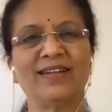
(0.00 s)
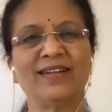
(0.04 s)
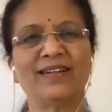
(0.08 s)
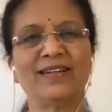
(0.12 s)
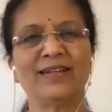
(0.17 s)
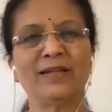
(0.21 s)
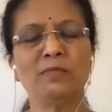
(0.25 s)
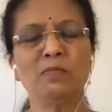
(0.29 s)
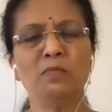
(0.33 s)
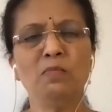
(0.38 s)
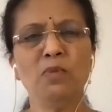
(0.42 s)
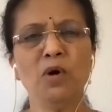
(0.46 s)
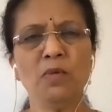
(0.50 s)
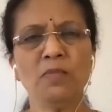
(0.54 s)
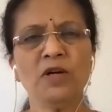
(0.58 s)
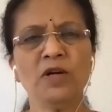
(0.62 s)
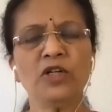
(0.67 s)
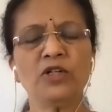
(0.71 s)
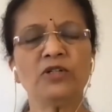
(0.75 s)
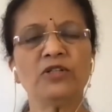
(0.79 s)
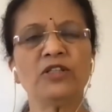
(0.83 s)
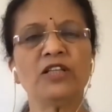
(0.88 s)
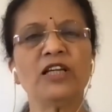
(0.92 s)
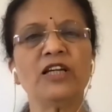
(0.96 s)
The
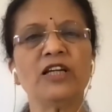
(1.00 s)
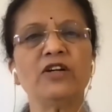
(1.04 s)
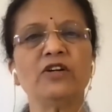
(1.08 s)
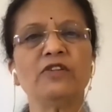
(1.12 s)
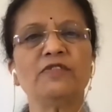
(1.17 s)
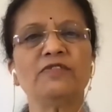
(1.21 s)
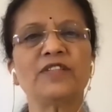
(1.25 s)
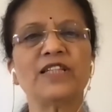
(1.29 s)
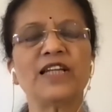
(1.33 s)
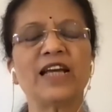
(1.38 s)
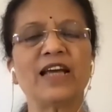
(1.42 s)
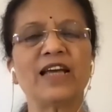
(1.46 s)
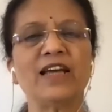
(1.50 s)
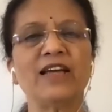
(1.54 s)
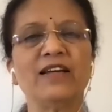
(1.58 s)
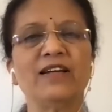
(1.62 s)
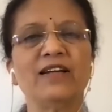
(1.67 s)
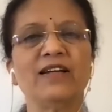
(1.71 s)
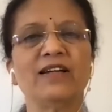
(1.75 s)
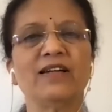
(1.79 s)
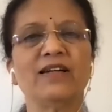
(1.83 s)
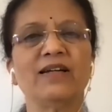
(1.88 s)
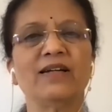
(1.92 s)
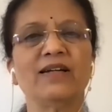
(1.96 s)
moment you think of taking,
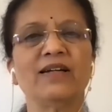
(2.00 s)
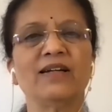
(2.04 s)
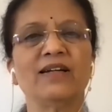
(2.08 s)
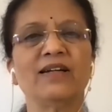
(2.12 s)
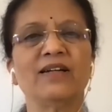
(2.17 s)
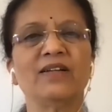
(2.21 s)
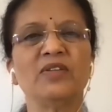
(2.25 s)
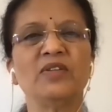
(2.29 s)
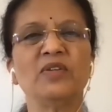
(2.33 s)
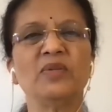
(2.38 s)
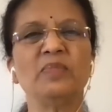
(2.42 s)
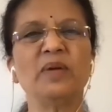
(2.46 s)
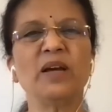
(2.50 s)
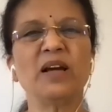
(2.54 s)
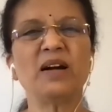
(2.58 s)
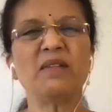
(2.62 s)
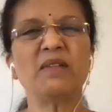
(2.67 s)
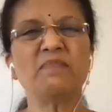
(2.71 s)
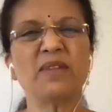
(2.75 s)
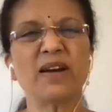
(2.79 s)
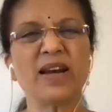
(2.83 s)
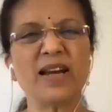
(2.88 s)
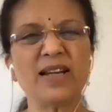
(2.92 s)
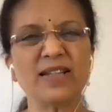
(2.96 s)
you
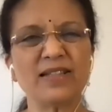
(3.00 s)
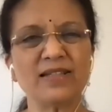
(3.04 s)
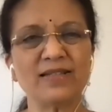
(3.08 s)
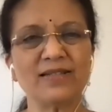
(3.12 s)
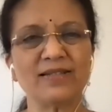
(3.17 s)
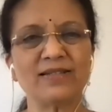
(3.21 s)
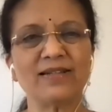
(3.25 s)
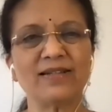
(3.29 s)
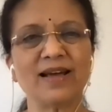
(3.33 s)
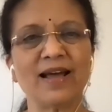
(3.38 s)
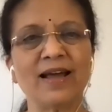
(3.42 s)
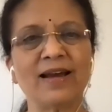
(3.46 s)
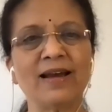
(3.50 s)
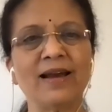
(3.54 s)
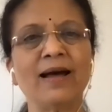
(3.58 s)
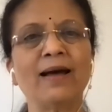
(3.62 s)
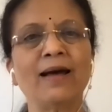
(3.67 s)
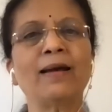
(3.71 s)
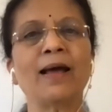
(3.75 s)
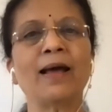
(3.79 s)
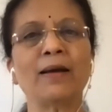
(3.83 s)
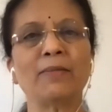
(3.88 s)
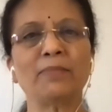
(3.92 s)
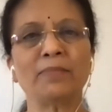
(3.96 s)
become wretched and
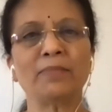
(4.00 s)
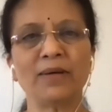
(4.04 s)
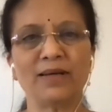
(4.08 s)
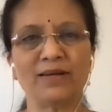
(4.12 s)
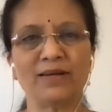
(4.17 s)
unhappy.